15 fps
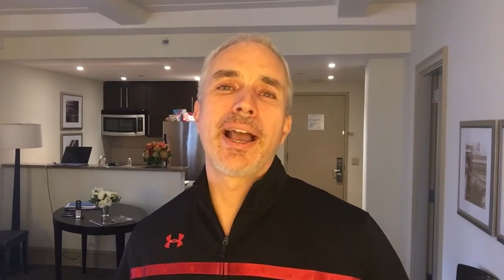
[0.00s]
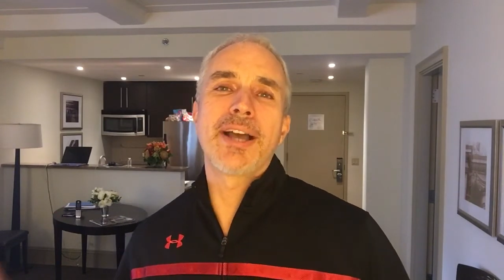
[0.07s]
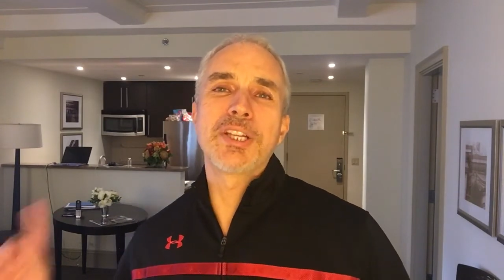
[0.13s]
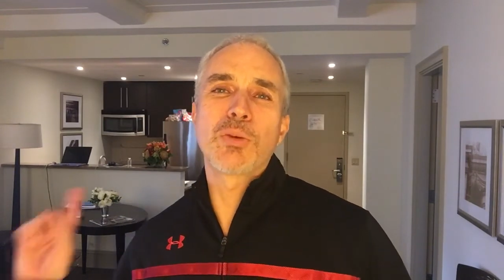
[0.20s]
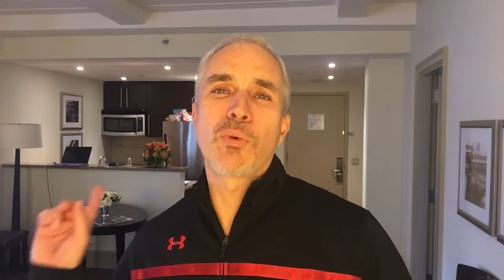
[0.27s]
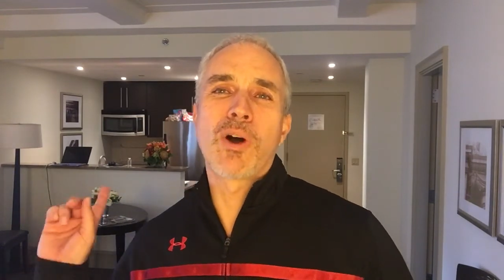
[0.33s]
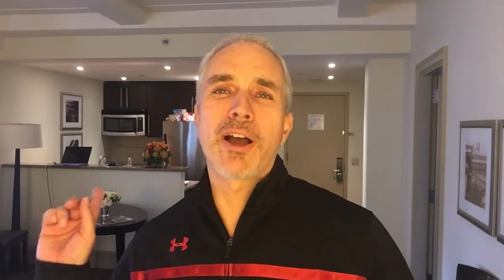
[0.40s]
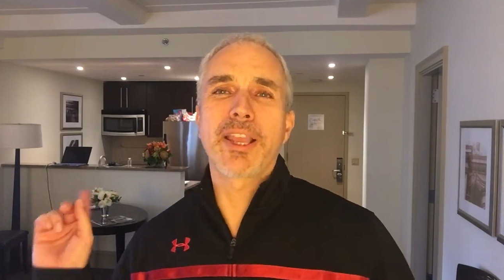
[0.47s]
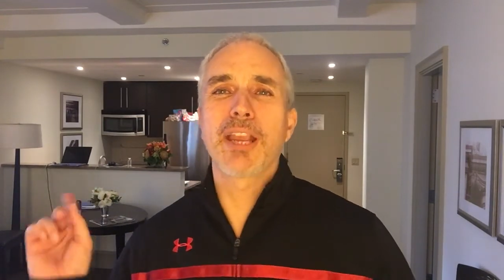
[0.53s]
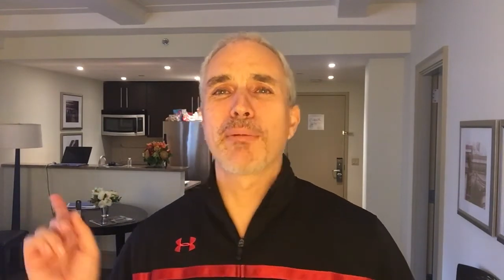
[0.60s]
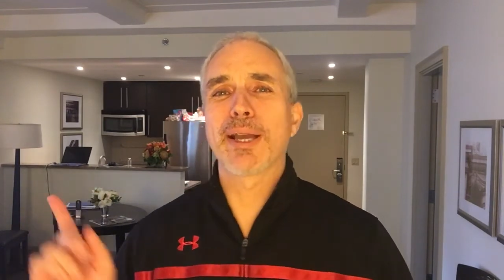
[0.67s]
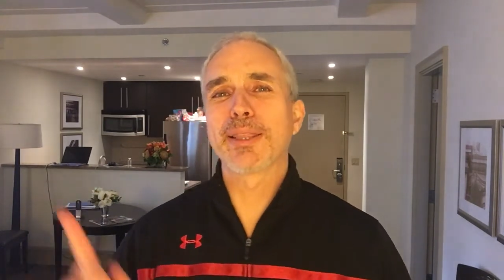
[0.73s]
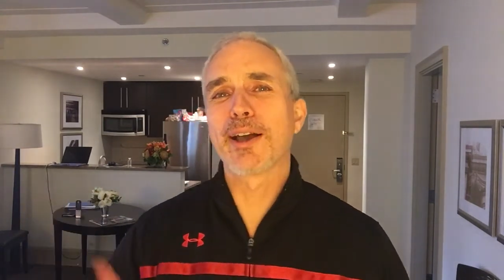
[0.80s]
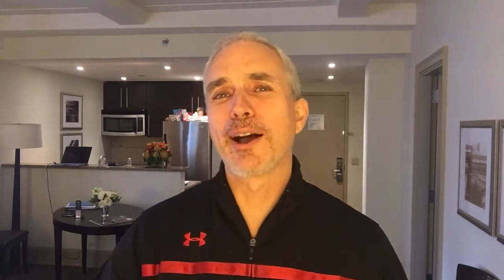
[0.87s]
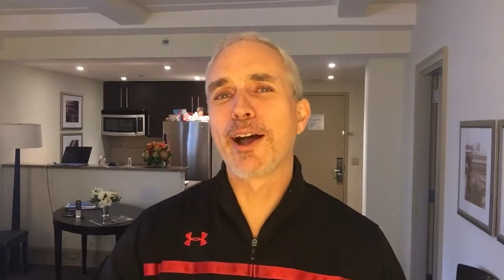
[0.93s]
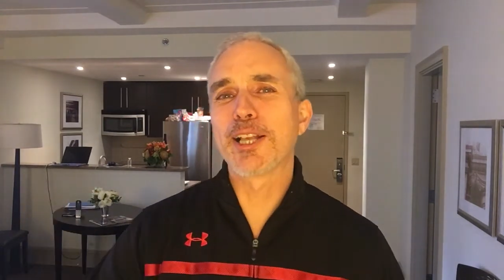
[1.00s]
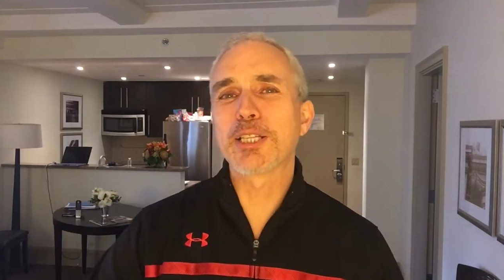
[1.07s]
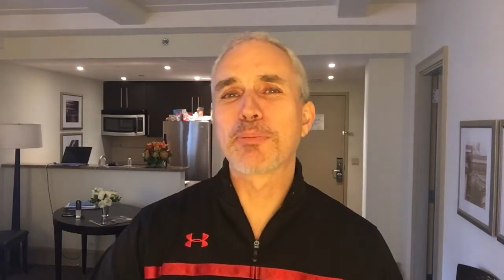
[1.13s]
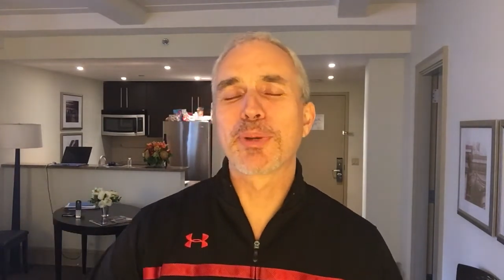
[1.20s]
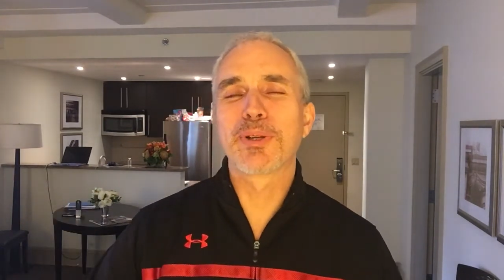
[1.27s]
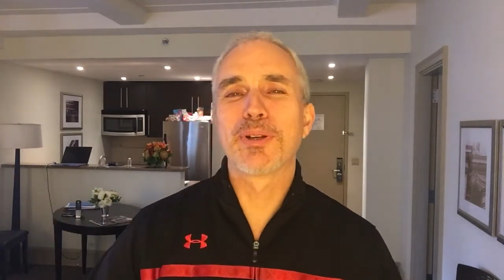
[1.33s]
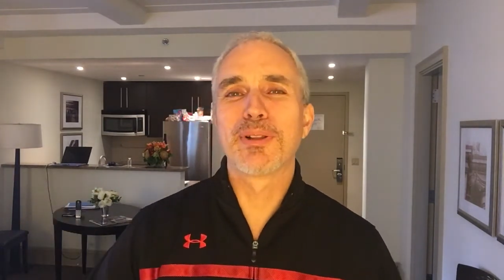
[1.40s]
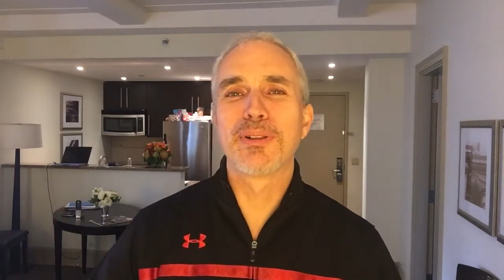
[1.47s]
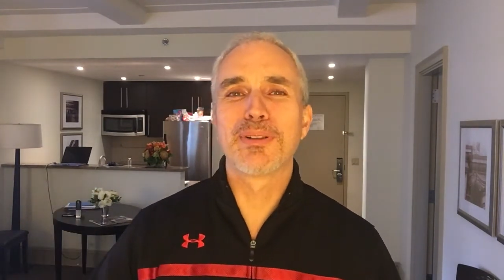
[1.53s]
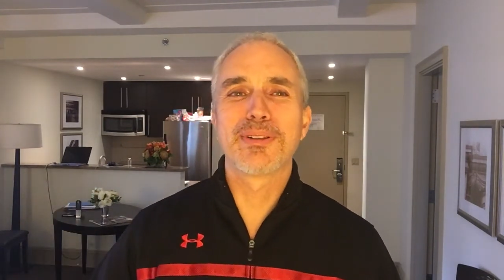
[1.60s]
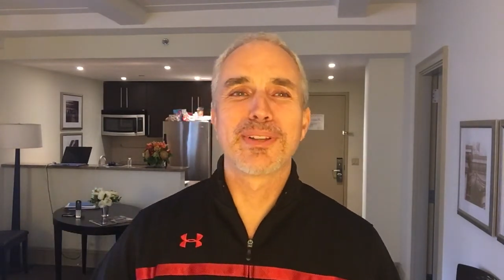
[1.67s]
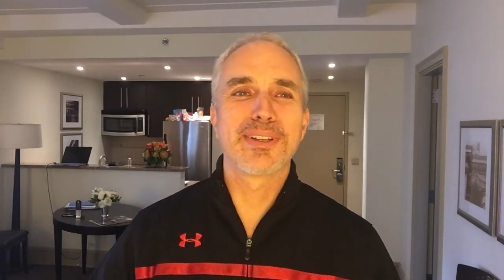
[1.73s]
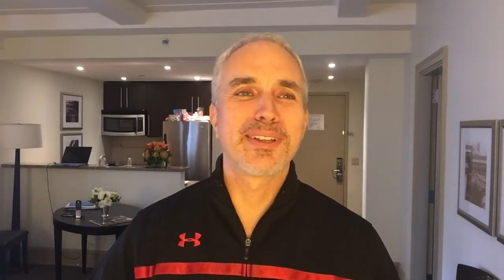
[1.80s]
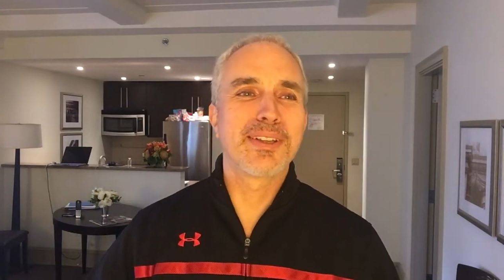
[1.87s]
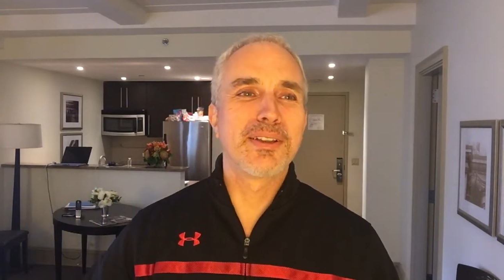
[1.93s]
As you're walking around the hospital,
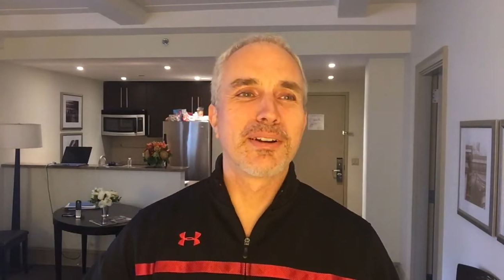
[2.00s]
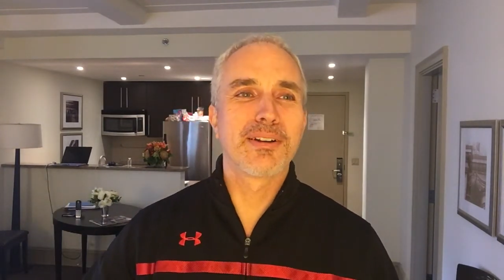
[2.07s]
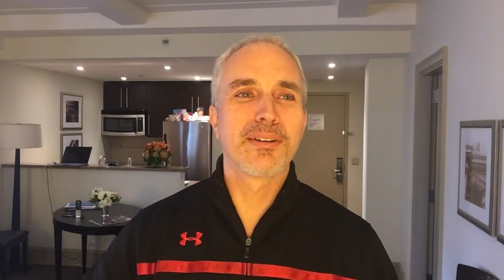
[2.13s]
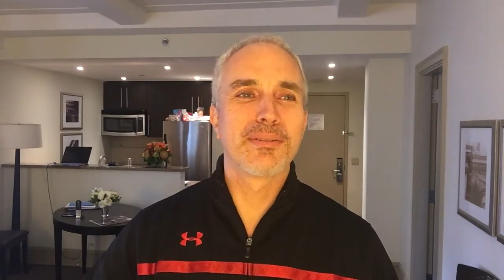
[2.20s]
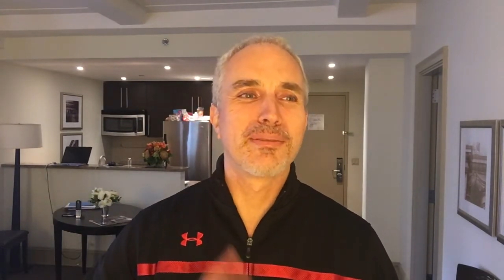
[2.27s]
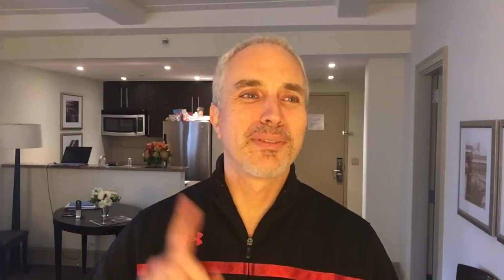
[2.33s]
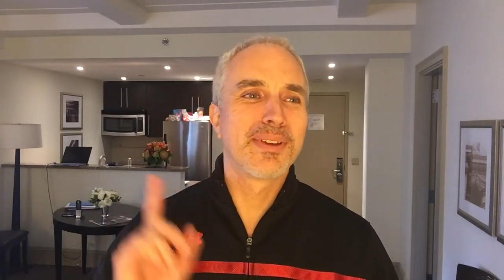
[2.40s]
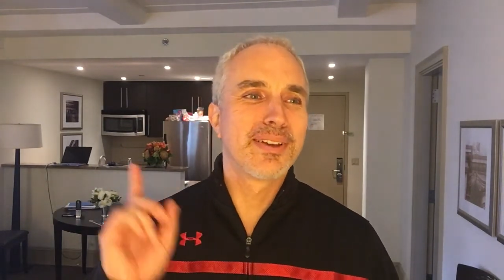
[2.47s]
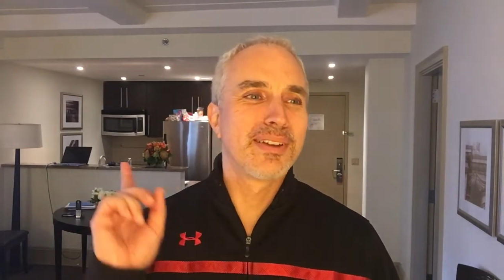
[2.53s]
your